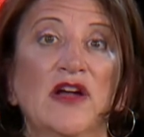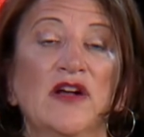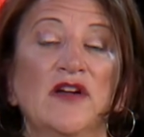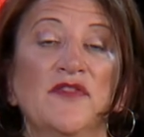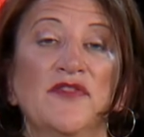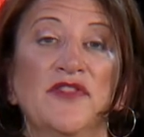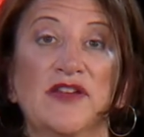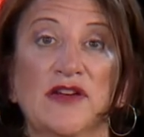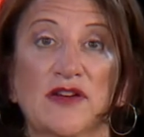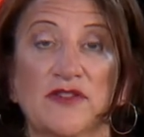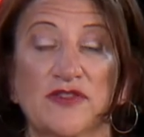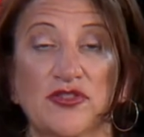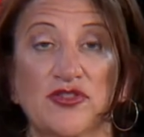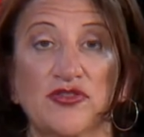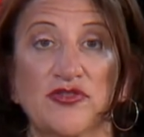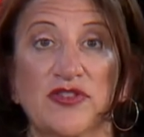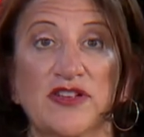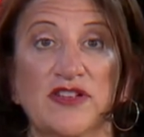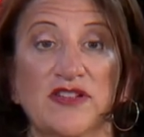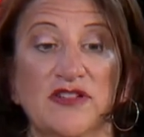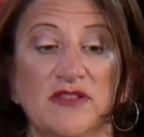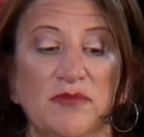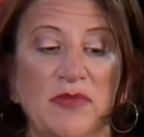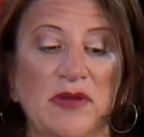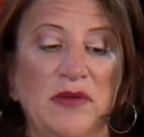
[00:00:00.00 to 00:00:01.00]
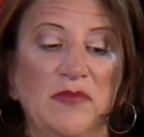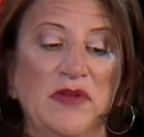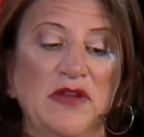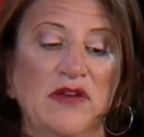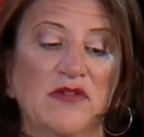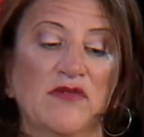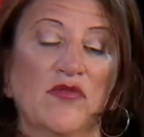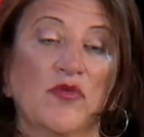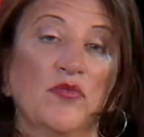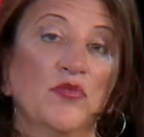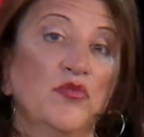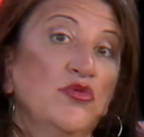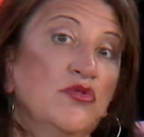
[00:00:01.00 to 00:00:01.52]
The other trick is maybe to
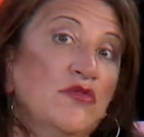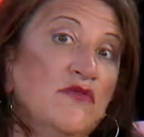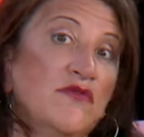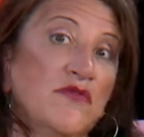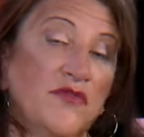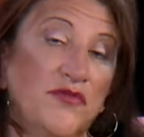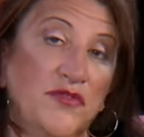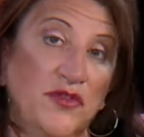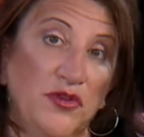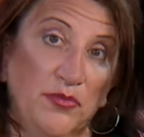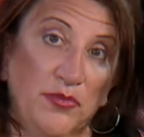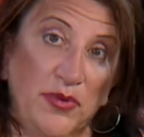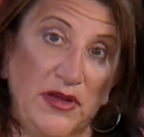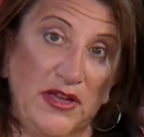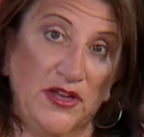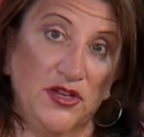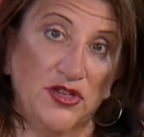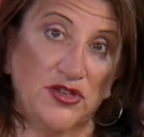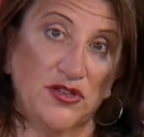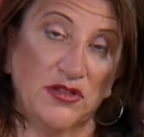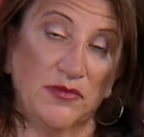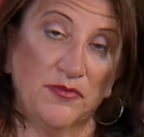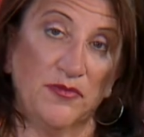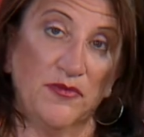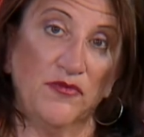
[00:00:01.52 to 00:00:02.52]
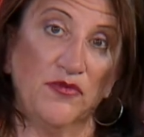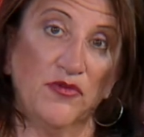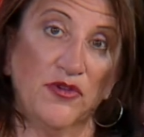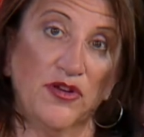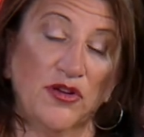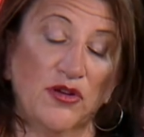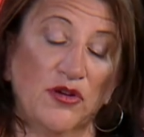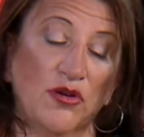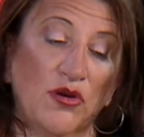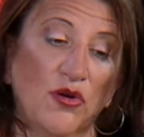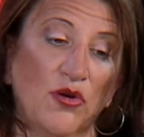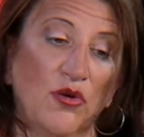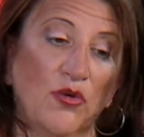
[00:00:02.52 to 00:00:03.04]
remove a few pages before you
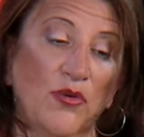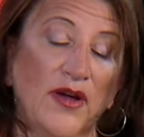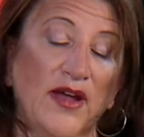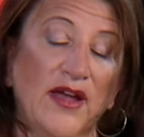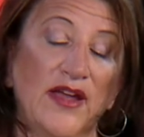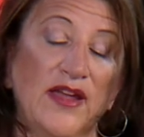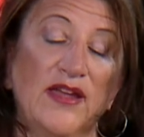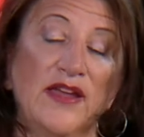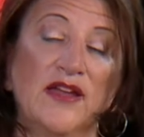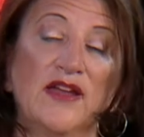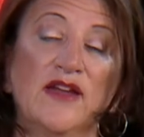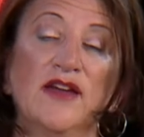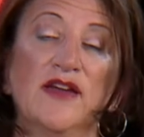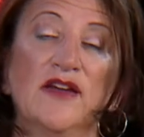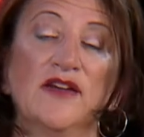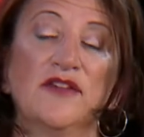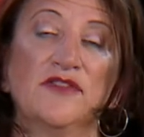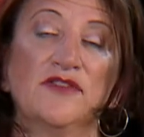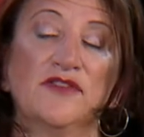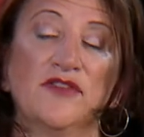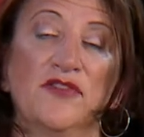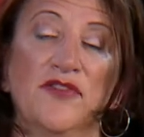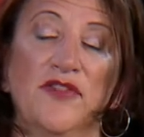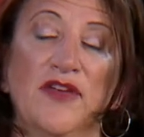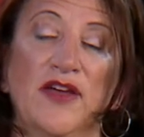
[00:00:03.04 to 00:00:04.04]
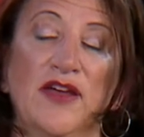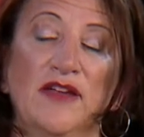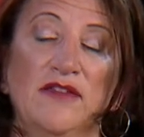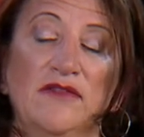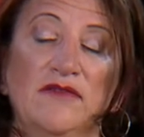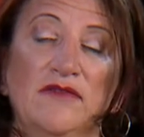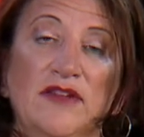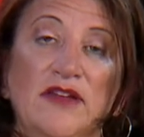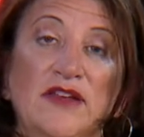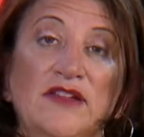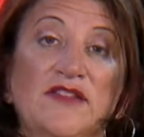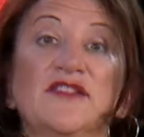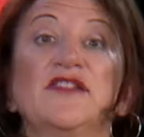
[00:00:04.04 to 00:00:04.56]
go away so that
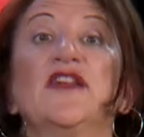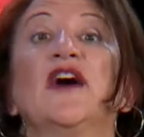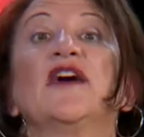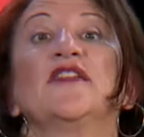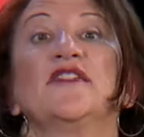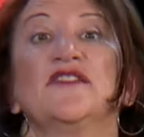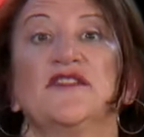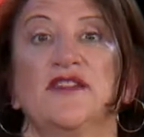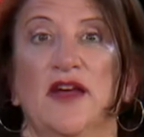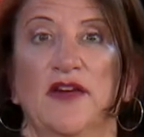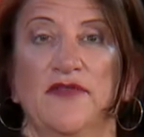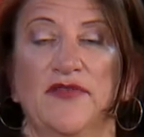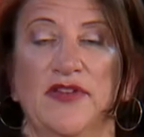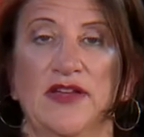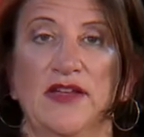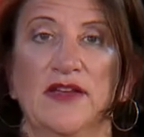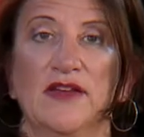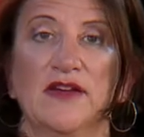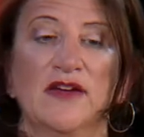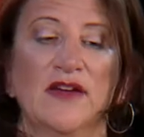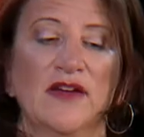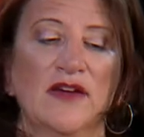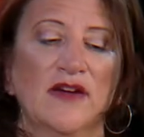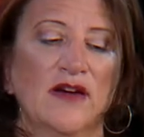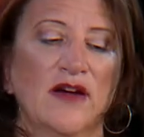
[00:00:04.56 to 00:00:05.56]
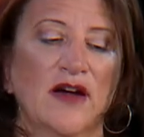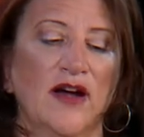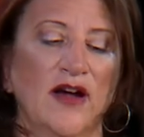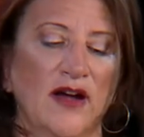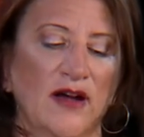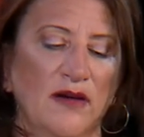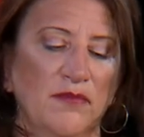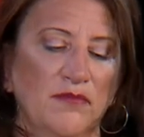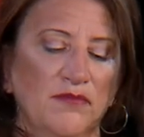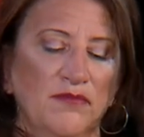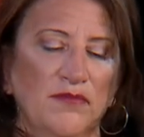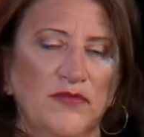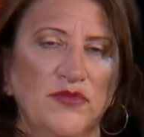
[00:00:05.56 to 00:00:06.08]
it's not as heavy.
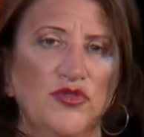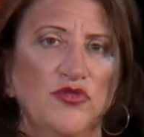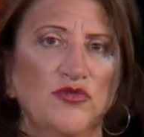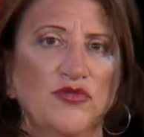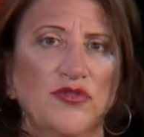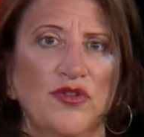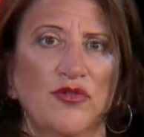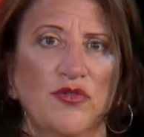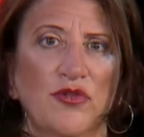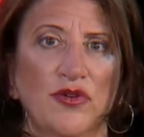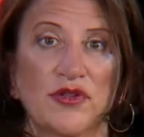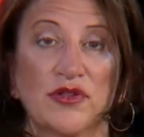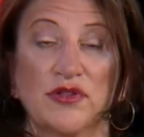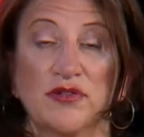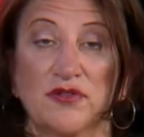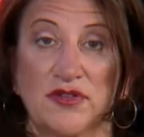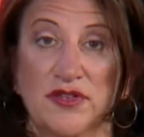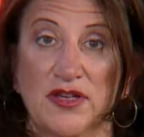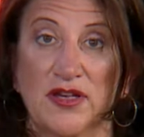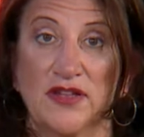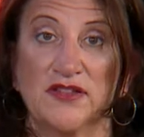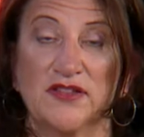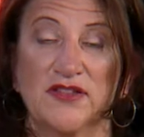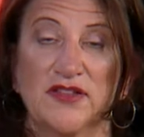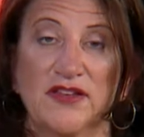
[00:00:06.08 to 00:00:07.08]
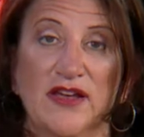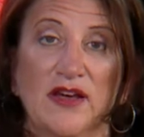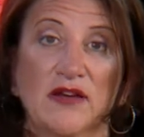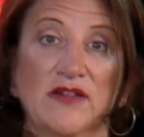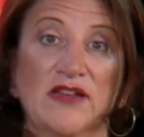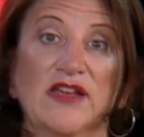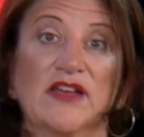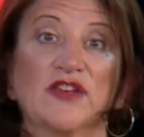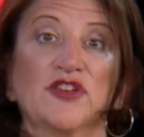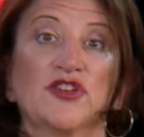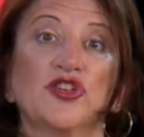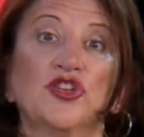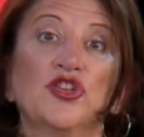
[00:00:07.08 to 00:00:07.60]
Um, you can also test it out,
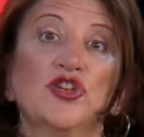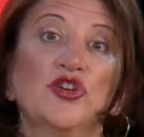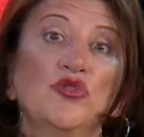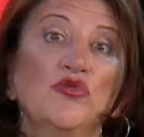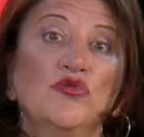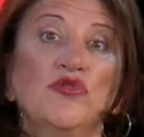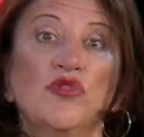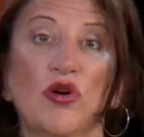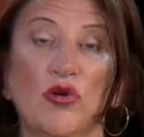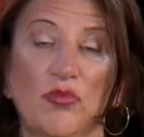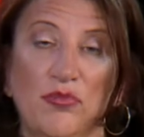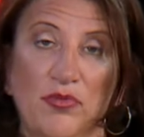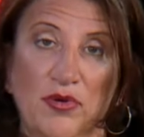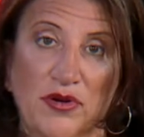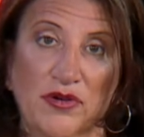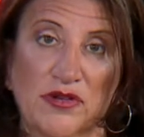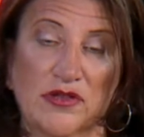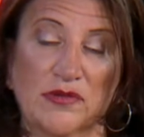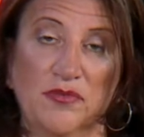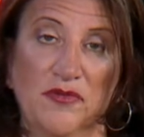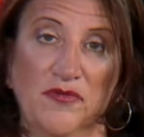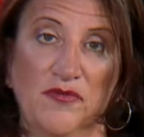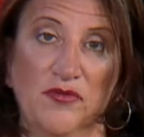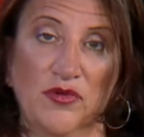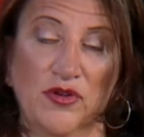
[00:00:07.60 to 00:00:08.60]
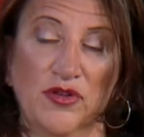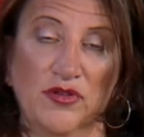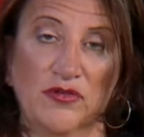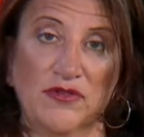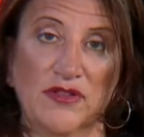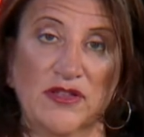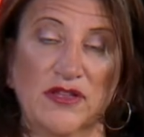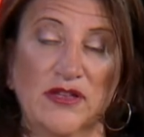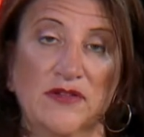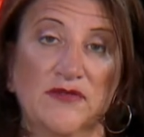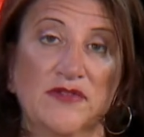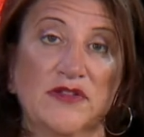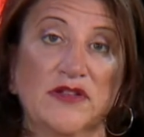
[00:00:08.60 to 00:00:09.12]
get two notebooks before you
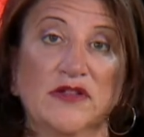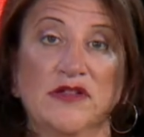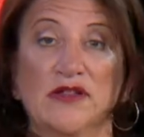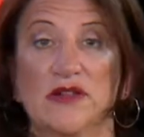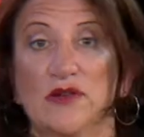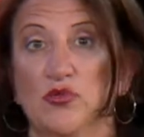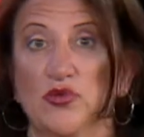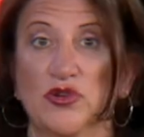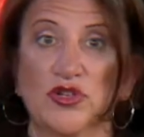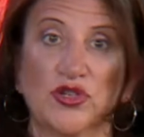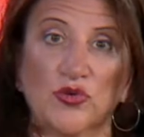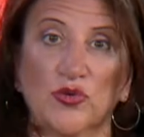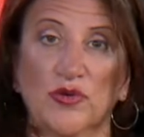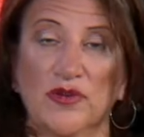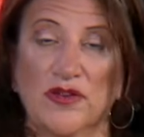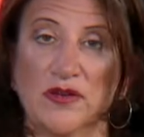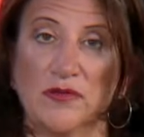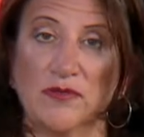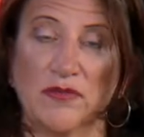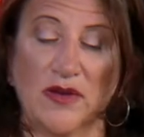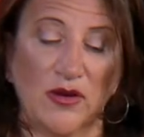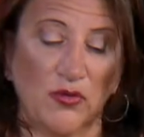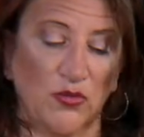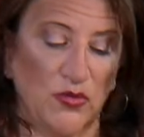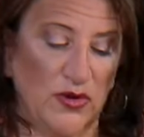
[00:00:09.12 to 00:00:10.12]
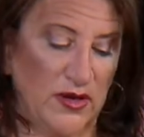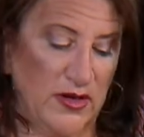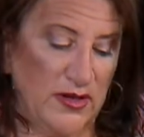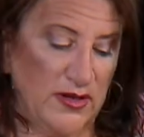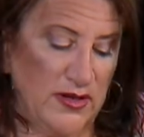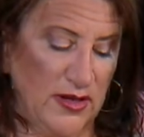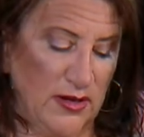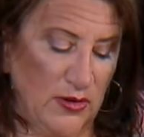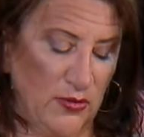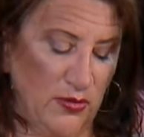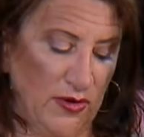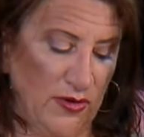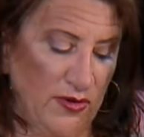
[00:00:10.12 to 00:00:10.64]
leave to see which one you might want to
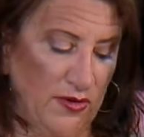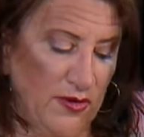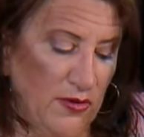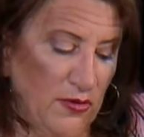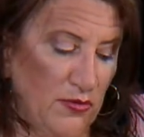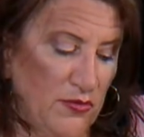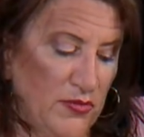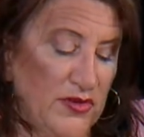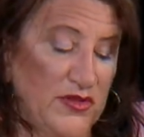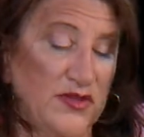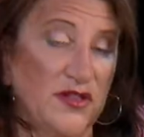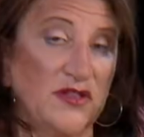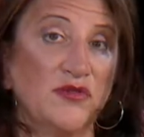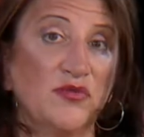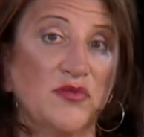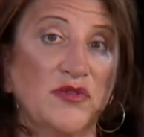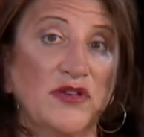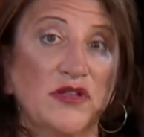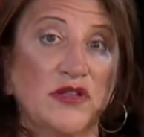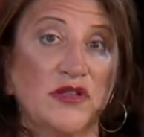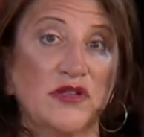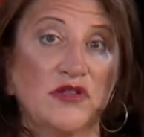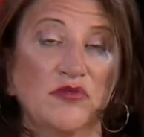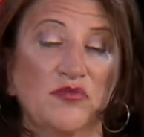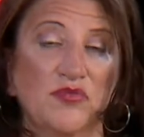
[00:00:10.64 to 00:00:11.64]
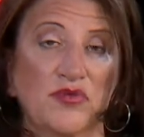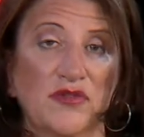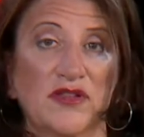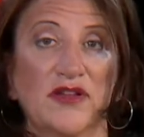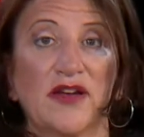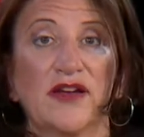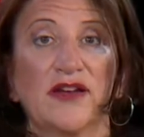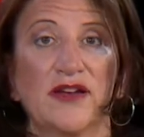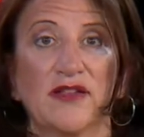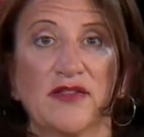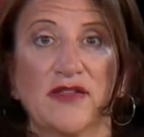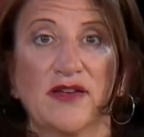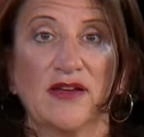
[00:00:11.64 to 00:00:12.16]
take with you. But this one is super light.
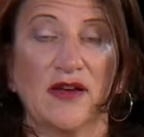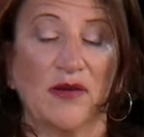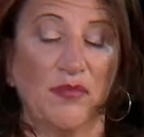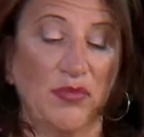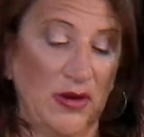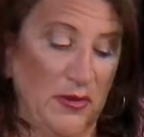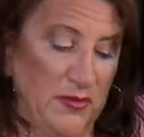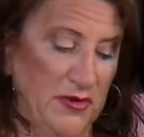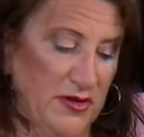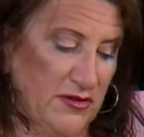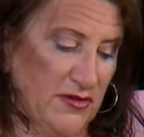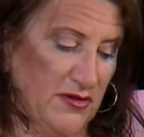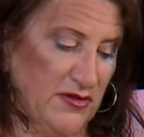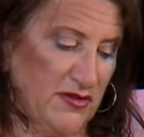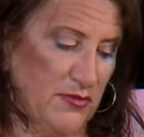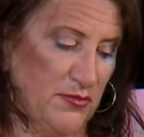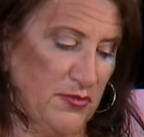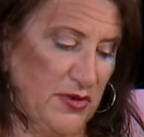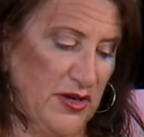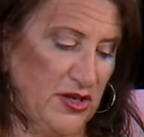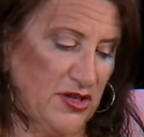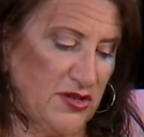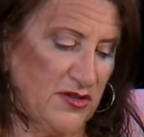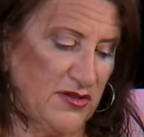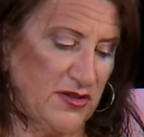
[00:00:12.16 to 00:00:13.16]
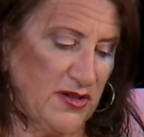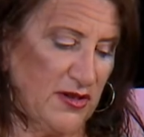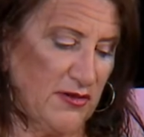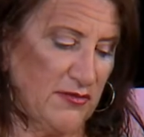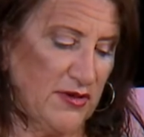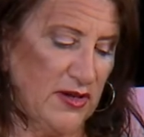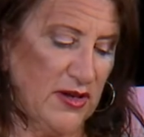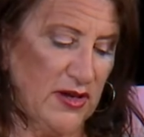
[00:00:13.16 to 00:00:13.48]
I think I probably took some pages out.